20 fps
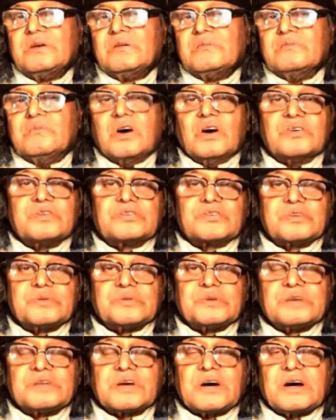Most of
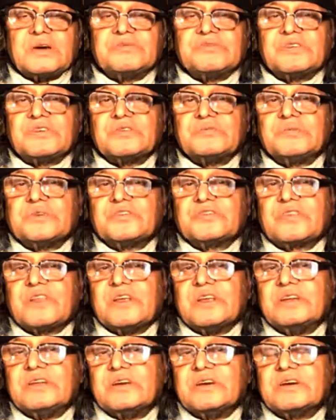the times he's
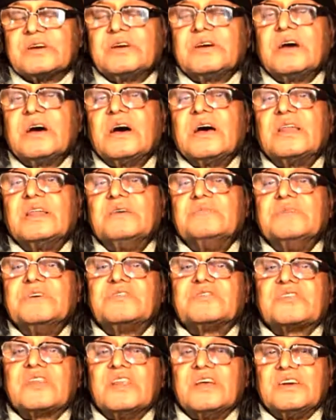misleading, and he
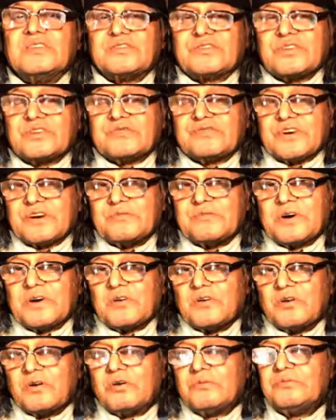misleads in favor
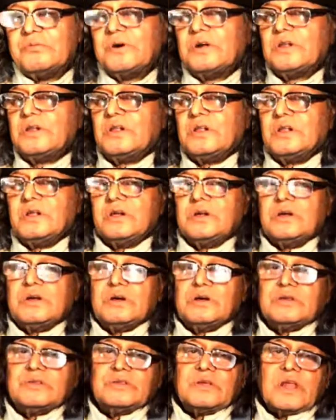of
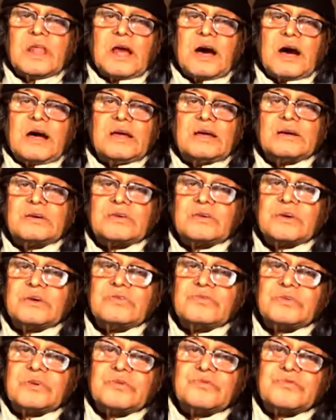the lying
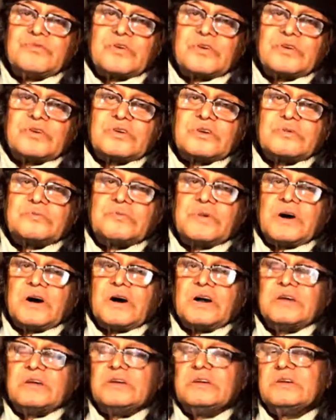regime fronted
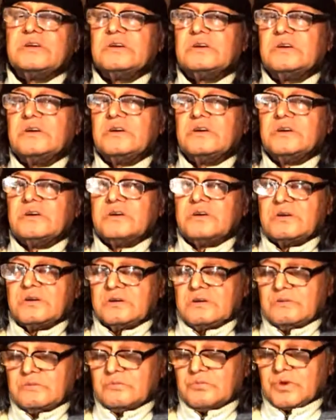by
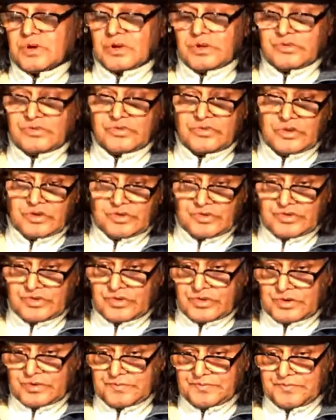Boris
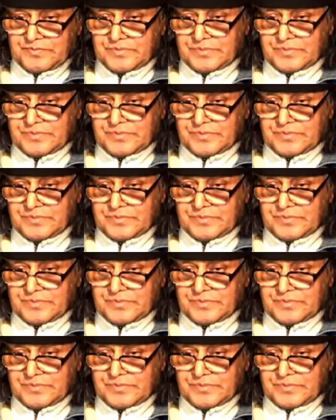Johnson.